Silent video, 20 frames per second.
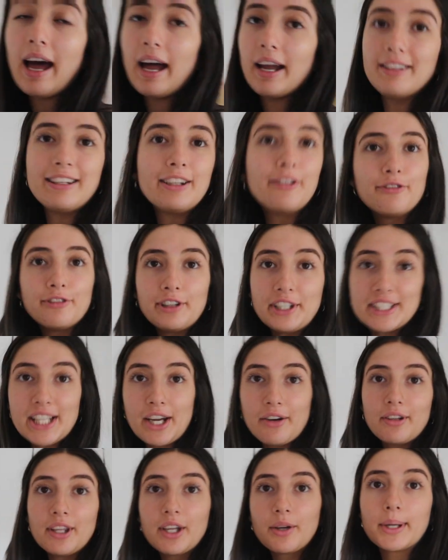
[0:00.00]
I like freaked
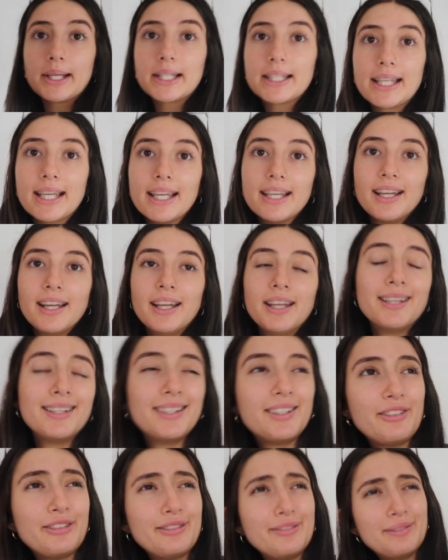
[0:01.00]
out really quickly.
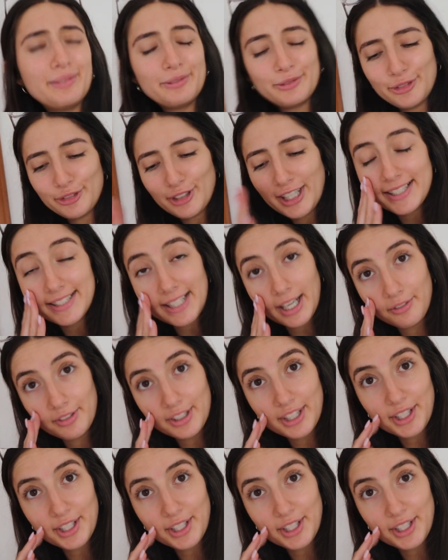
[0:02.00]
I freaked